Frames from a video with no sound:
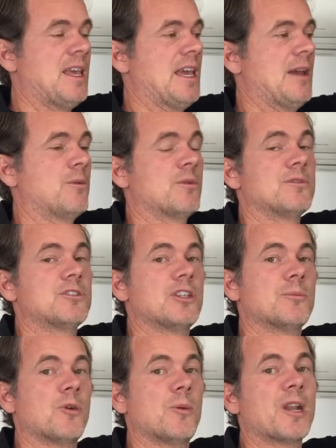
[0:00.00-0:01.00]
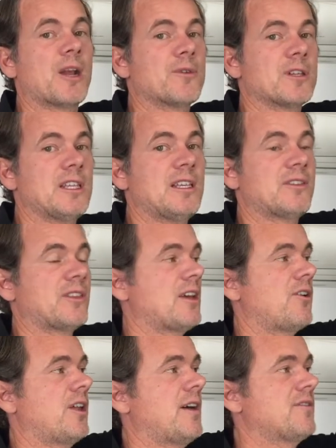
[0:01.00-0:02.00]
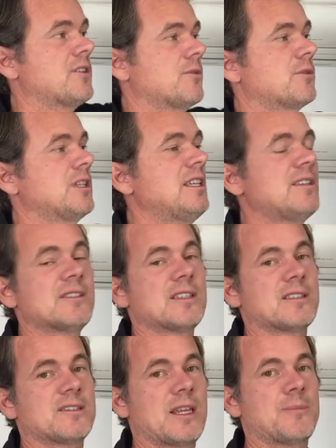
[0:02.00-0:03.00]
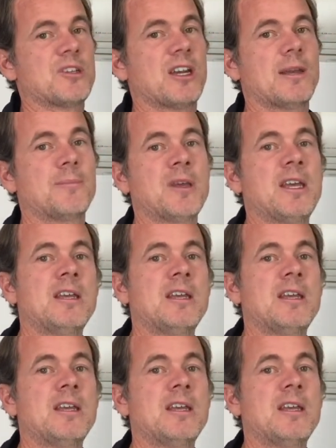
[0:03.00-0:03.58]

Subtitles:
And to the moment I release, they all have to release at the same time.